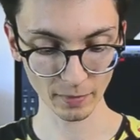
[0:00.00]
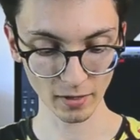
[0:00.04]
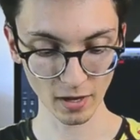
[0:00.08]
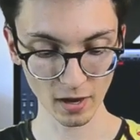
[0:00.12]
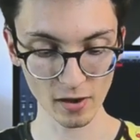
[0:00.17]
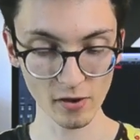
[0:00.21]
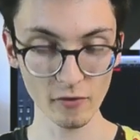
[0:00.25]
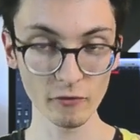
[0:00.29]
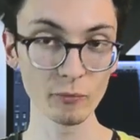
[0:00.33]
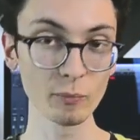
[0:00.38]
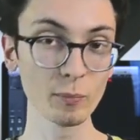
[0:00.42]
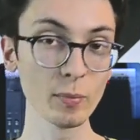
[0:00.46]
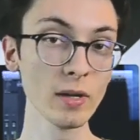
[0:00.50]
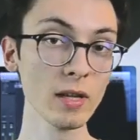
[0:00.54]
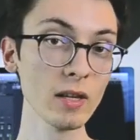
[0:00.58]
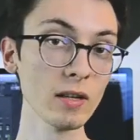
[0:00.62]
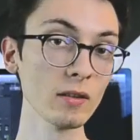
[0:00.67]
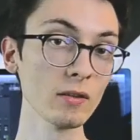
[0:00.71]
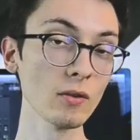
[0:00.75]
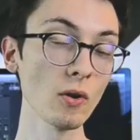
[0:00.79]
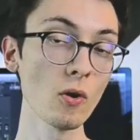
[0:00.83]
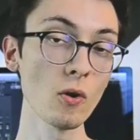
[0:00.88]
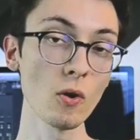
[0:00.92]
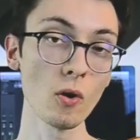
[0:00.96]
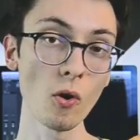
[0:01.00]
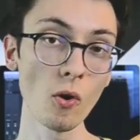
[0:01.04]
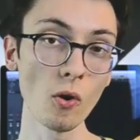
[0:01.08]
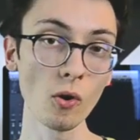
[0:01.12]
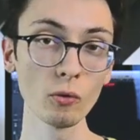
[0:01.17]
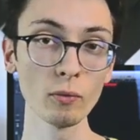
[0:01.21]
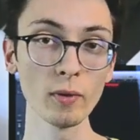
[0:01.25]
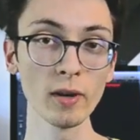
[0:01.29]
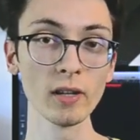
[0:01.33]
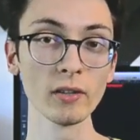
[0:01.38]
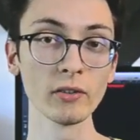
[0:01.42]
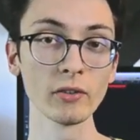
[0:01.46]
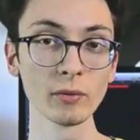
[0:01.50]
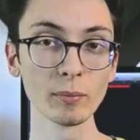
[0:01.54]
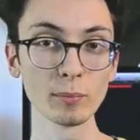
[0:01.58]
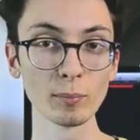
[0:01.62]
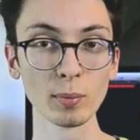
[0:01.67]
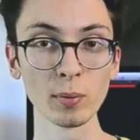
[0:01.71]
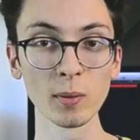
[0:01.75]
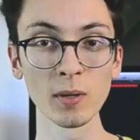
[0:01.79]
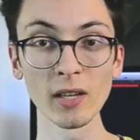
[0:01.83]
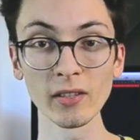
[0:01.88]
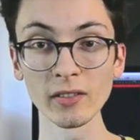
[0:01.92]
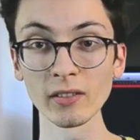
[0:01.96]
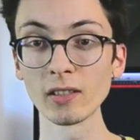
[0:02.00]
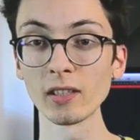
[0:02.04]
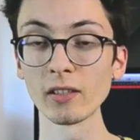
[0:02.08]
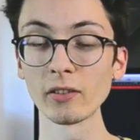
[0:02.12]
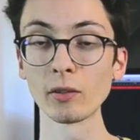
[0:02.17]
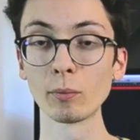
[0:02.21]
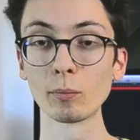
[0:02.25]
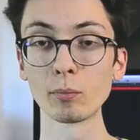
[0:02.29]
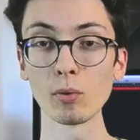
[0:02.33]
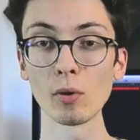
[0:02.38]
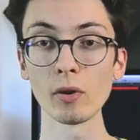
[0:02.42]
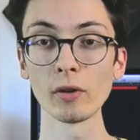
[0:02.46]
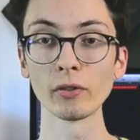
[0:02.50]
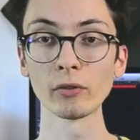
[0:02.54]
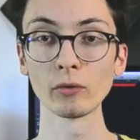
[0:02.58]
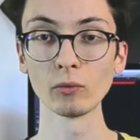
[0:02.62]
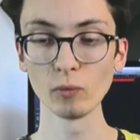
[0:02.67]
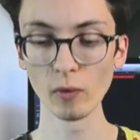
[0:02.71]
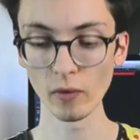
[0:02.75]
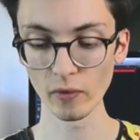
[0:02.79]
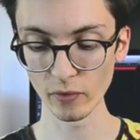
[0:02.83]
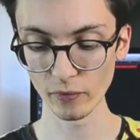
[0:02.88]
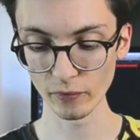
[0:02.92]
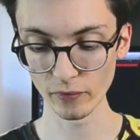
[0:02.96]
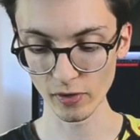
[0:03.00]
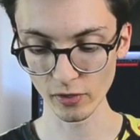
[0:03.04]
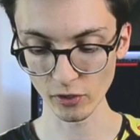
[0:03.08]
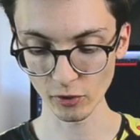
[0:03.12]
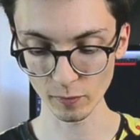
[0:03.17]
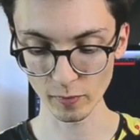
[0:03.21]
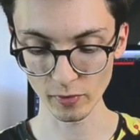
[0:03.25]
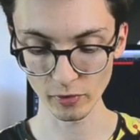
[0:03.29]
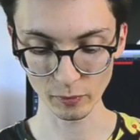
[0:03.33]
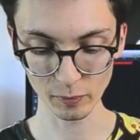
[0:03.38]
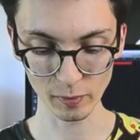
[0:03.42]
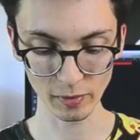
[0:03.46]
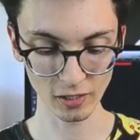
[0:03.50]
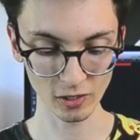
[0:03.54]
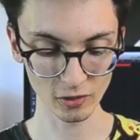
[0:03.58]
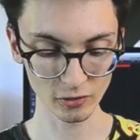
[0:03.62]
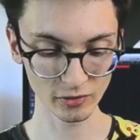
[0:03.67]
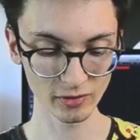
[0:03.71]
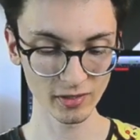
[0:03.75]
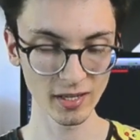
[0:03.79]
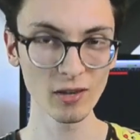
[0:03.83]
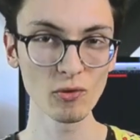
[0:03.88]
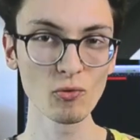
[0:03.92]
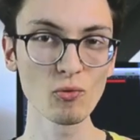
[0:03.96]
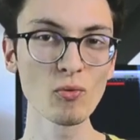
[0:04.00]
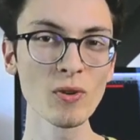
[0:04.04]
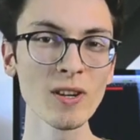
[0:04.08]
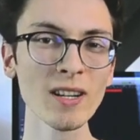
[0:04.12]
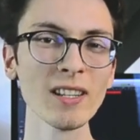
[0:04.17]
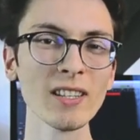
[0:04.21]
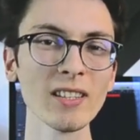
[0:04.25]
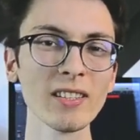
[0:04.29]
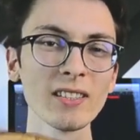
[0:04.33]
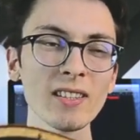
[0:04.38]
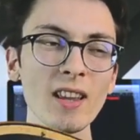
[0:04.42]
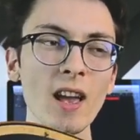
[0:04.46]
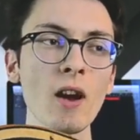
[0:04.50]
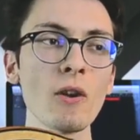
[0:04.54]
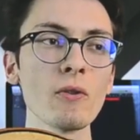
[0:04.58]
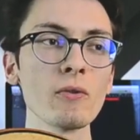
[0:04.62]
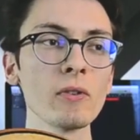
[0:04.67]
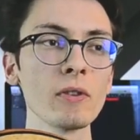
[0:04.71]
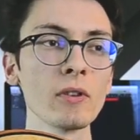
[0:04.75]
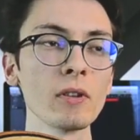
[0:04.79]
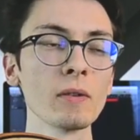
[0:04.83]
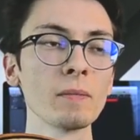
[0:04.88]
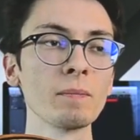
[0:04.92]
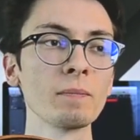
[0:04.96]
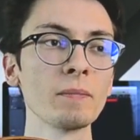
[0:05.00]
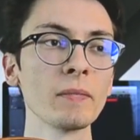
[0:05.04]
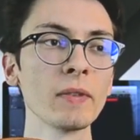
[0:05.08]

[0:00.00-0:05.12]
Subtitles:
I've been always pleasantly surprised with the Fishmans because they really sound,